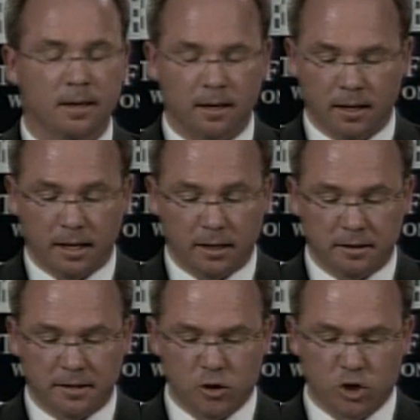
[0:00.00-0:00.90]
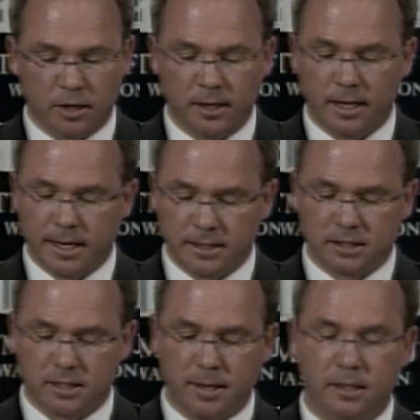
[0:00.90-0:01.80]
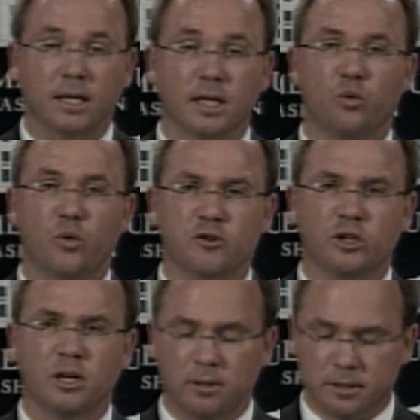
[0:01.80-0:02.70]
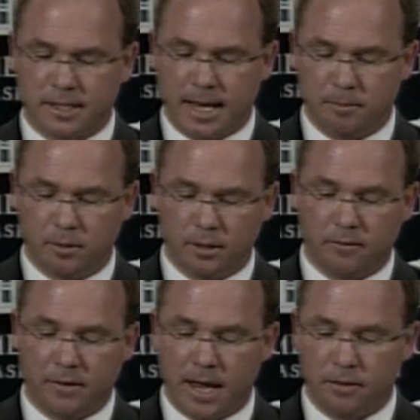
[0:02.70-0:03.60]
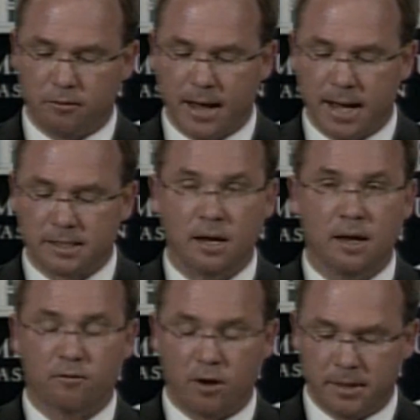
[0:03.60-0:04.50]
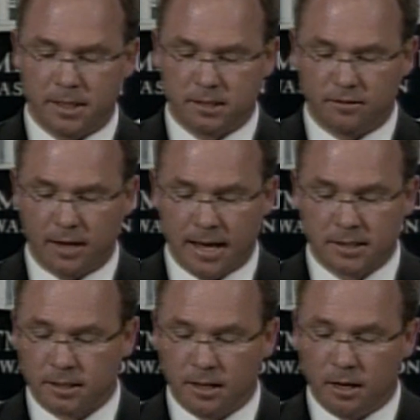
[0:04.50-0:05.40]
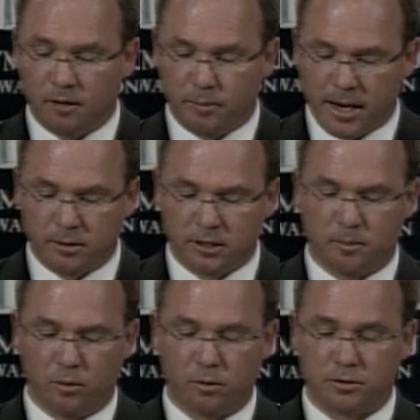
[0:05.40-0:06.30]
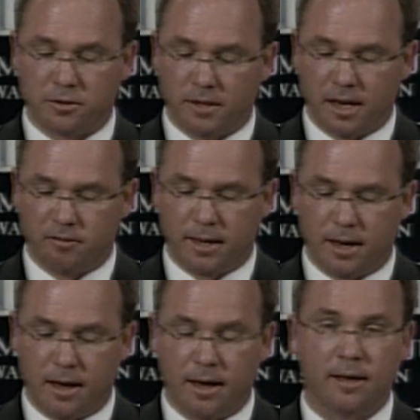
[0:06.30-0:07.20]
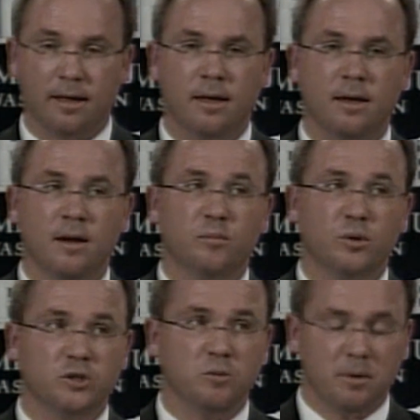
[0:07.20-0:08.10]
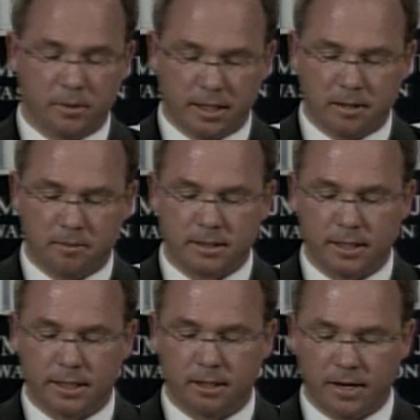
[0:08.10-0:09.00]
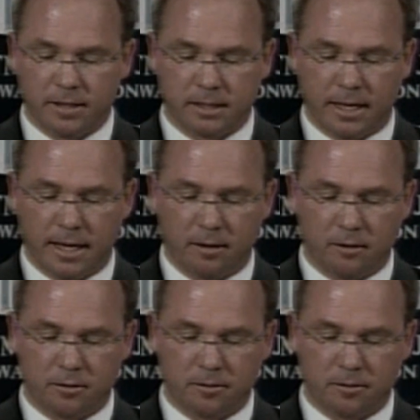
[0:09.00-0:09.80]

In addition, he had submitted a questionable sample of anthrax from his flask of parent spores to the FBI, presumably to mislead investigators.